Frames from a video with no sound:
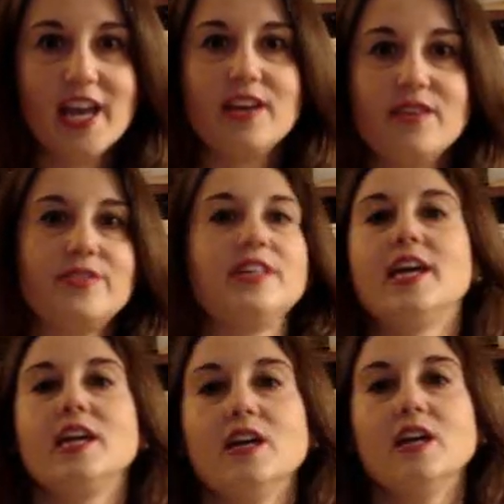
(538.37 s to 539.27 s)
If
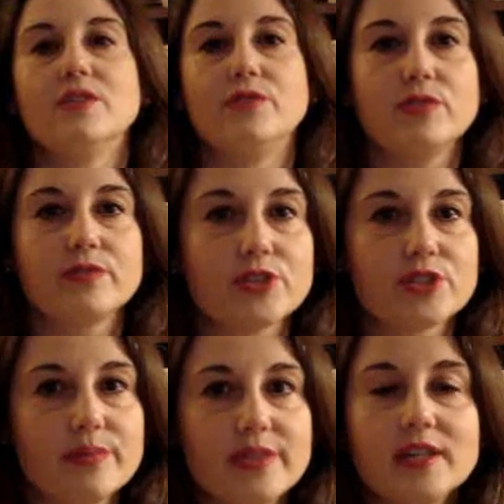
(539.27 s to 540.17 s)
they vote for
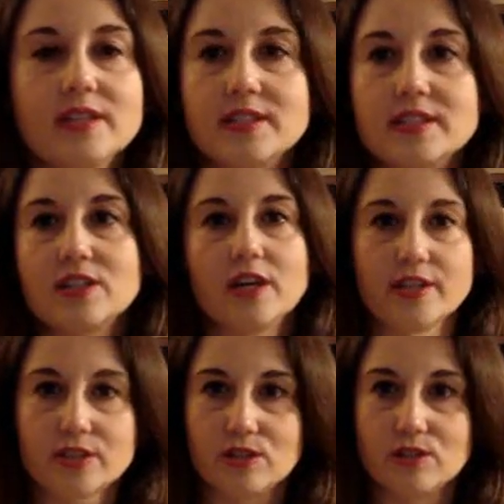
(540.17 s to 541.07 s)
something that's
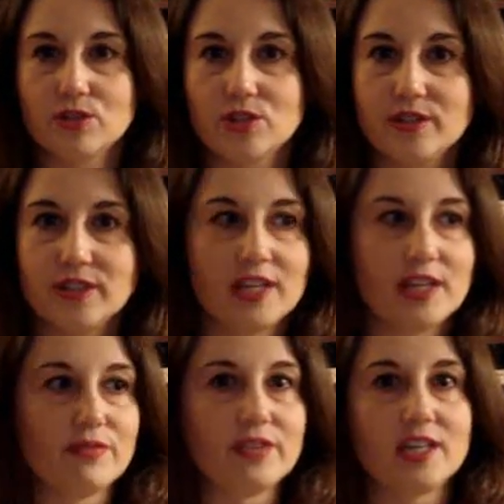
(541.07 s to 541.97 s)
unconstitutional,
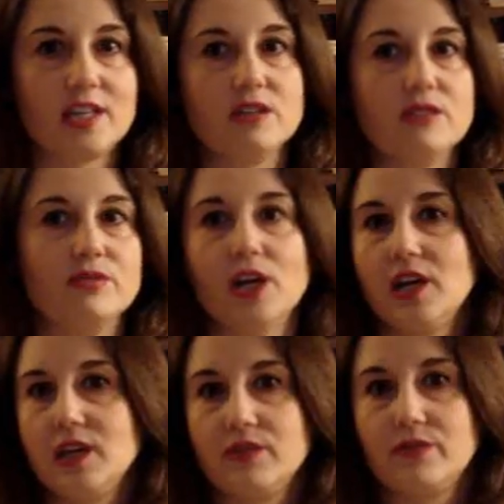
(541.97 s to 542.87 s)
if they give
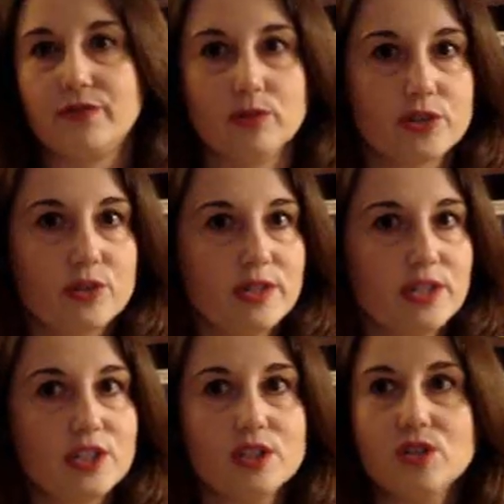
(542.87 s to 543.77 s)
floor
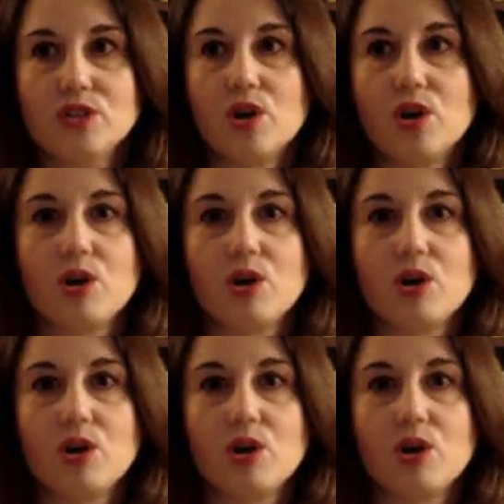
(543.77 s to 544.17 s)
speeches